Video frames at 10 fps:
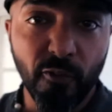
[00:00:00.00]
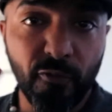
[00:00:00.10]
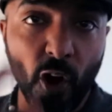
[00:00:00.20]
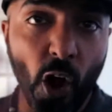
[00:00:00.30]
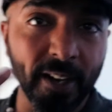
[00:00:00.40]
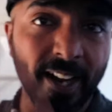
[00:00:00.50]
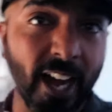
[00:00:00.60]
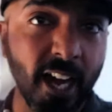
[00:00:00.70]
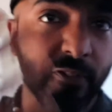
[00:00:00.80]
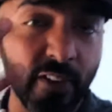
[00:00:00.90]
Four and a
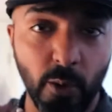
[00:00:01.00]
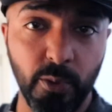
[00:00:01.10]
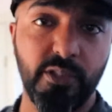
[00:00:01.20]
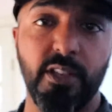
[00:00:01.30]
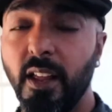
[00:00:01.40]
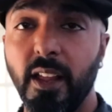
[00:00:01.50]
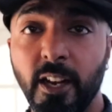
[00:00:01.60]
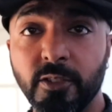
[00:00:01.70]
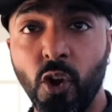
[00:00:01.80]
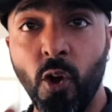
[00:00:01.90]
half hours.
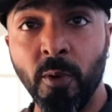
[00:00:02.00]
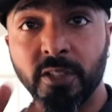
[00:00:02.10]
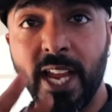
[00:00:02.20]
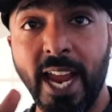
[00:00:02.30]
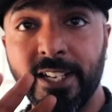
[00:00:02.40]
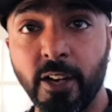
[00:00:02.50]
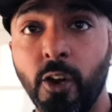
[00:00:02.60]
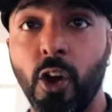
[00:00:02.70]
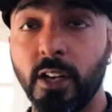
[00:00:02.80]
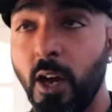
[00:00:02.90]
It's almost eight
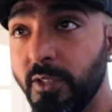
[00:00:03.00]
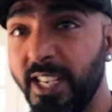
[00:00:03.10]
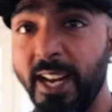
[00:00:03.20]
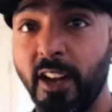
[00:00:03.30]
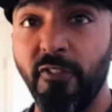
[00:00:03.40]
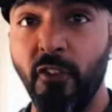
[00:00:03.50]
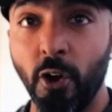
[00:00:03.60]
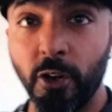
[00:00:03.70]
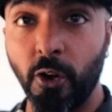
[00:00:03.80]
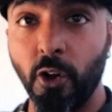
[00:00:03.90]
o'clock. I was here at
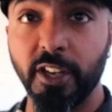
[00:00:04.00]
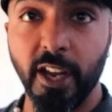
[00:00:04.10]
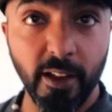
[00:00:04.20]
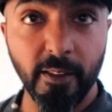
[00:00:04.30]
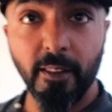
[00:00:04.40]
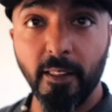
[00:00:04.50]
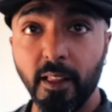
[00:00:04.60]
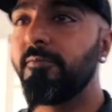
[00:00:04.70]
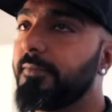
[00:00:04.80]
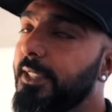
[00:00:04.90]
four o'clock, yeah?
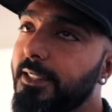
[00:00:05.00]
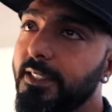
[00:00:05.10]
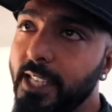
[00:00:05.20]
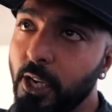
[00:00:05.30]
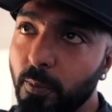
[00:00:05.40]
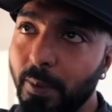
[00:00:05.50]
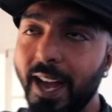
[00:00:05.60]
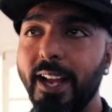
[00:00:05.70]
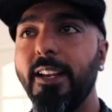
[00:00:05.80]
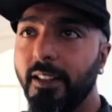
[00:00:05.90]
Say
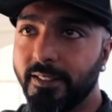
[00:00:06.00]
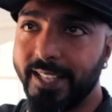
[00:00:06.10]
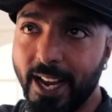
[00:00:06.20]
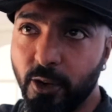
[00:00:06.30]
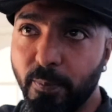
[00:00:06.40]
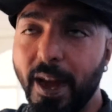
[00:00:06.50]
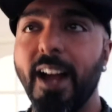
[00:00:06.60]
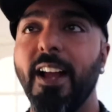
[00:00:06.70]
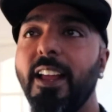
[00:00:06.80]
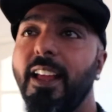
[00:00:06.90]
goodbye, say
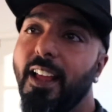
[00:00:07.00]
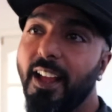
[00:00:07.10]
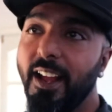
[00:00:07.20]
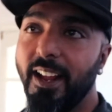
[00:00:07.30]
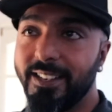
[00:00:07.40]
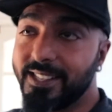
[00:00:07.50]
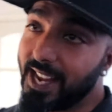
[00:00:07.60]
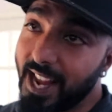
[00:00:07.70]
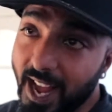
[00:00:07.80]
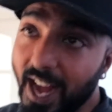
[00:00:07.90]
goodbye, and
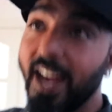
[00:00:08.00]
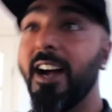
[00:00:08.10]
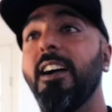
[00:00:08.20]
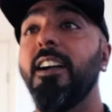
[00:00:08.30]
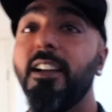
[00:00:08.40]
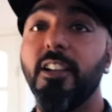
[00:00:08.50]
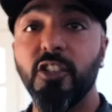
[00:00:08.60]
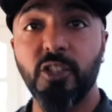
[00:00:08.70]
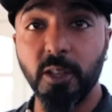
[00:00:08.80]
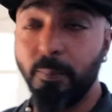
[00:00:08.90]
say hi
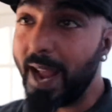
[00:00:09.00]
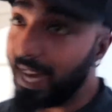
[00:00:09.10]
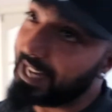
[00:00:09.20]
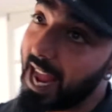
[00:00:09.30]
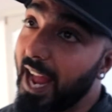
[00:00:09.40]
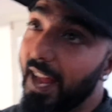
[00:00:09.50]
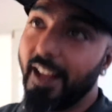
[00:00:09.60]
to the bad guy.